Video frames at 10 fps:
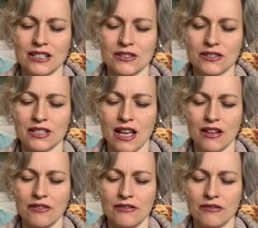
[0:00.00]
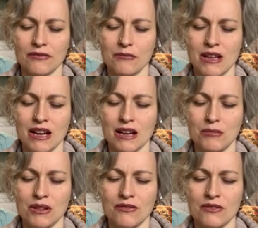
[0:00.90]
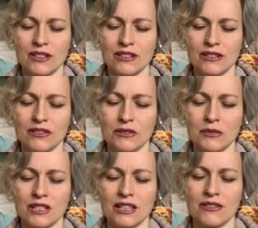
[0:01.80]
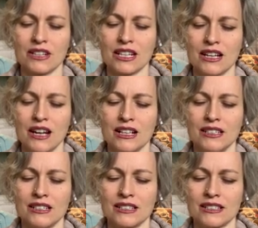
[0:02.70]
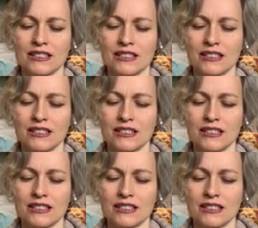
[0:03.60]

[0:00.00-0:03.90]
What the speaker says: yourself. May I be filled with loving kindness.